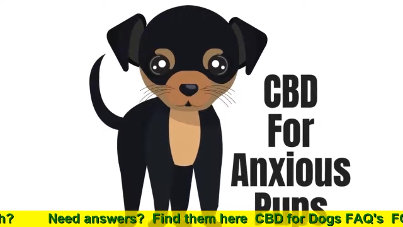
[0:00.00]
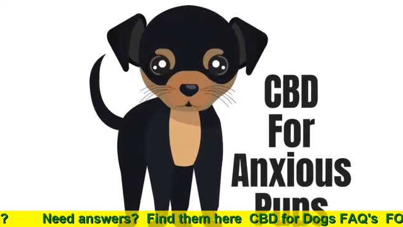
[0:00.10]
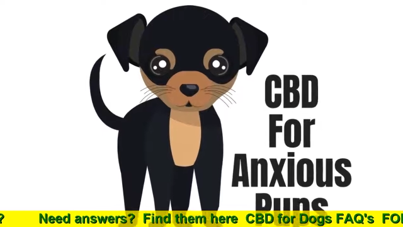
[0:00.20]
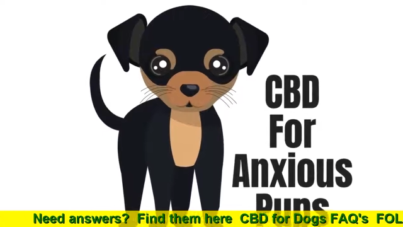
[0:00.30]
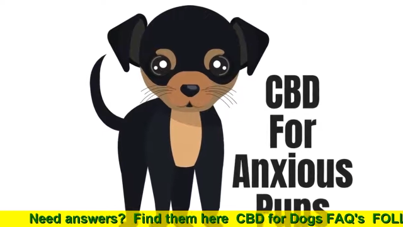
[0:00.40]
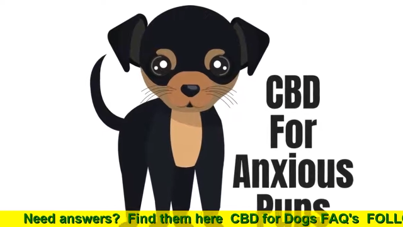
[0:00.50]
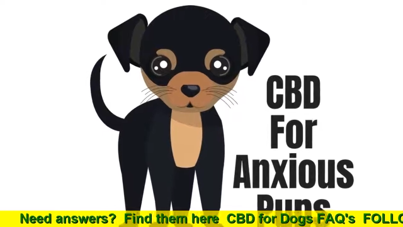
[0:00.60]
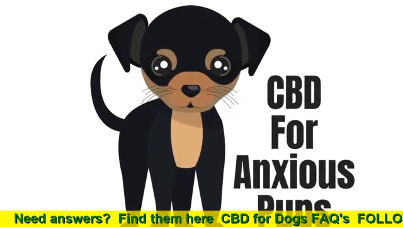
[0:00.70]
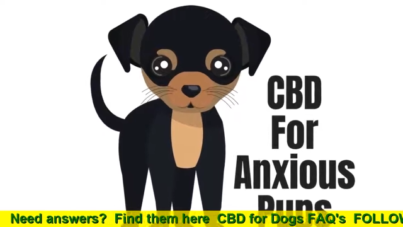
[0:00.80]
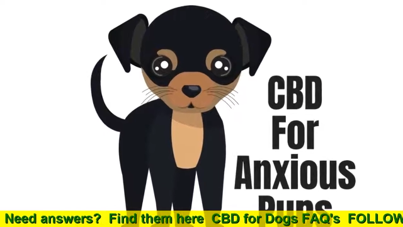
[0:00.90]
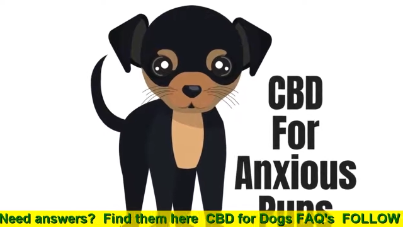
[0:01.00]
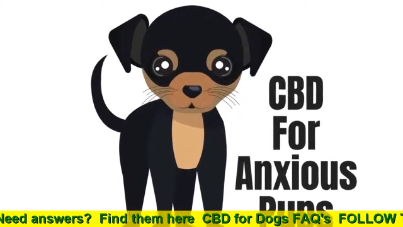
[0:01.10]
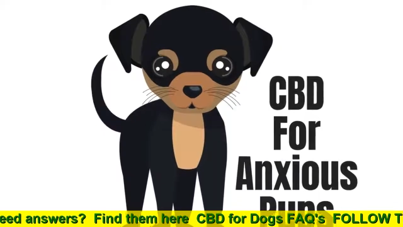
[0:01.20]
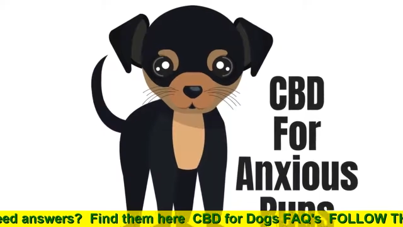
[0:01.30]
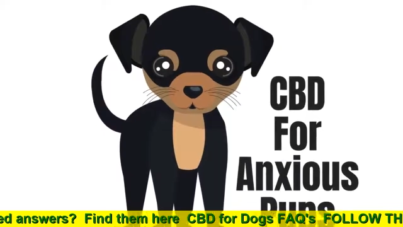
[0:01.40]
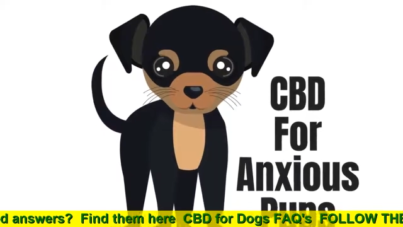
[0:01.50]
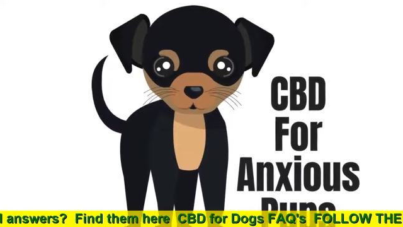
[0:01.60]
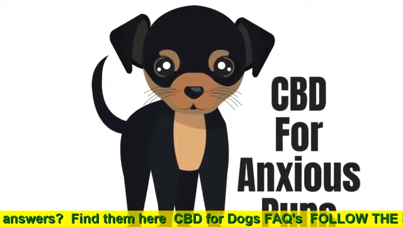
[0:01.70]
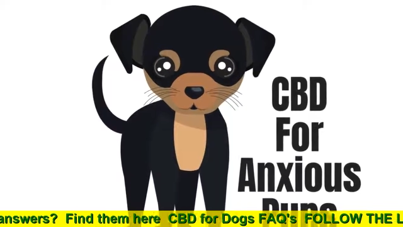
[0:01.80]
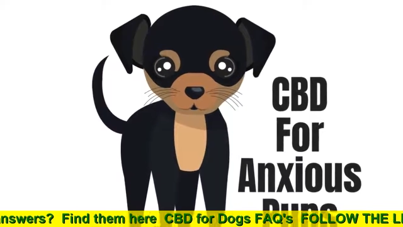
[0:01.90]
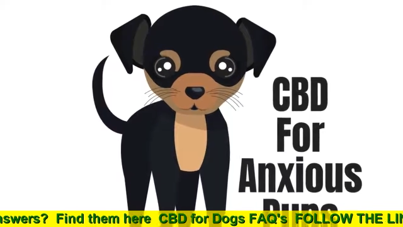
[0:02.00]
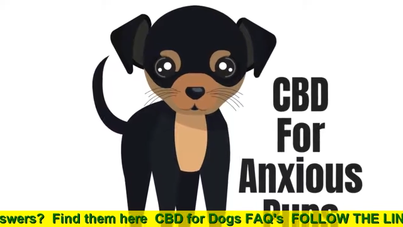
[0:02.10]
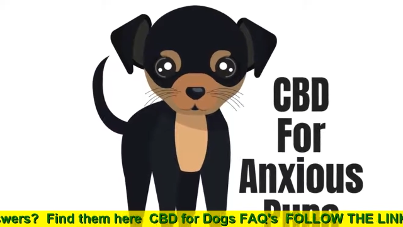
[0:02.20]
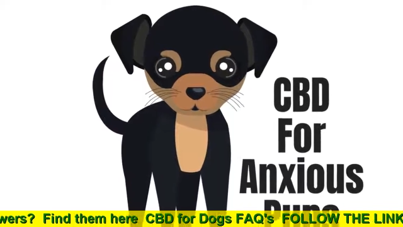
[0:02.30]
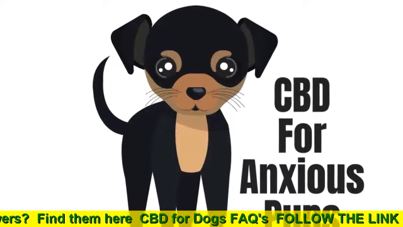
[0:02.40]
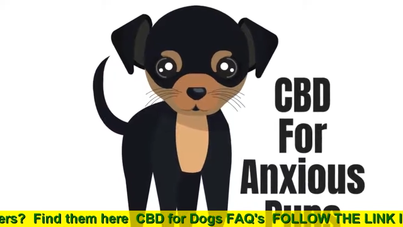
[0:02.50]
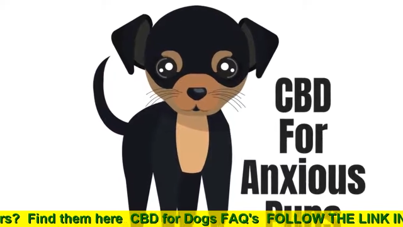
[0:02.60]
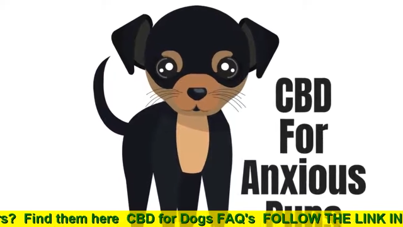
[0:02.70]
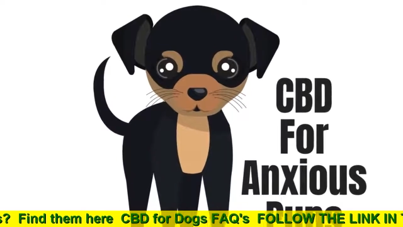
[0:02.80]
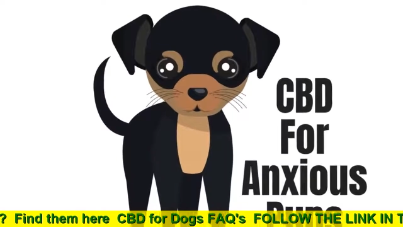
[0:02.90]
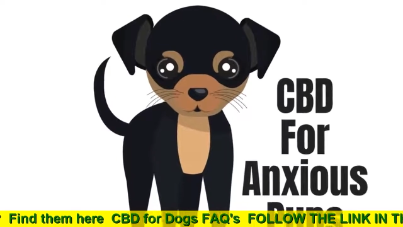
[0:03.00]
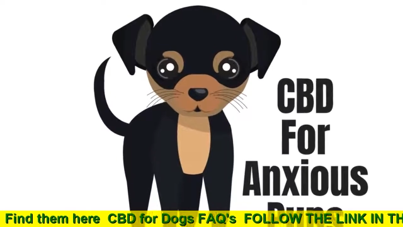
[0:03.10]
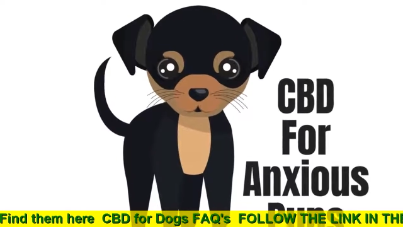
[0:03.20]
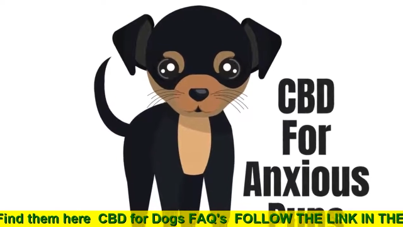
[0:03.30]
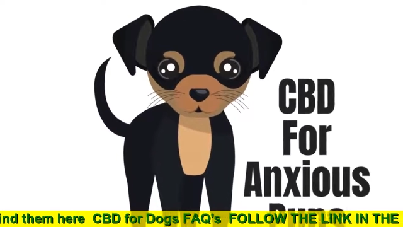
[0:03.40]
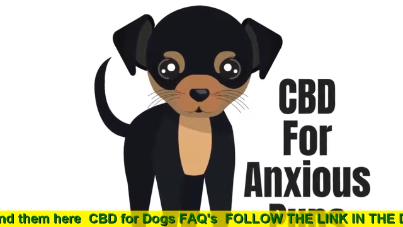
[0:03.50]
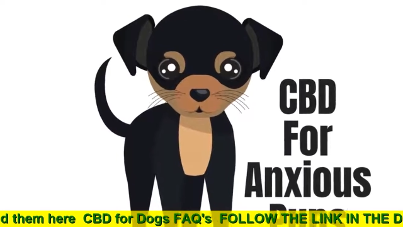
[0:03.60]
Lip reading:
(no speaker visible)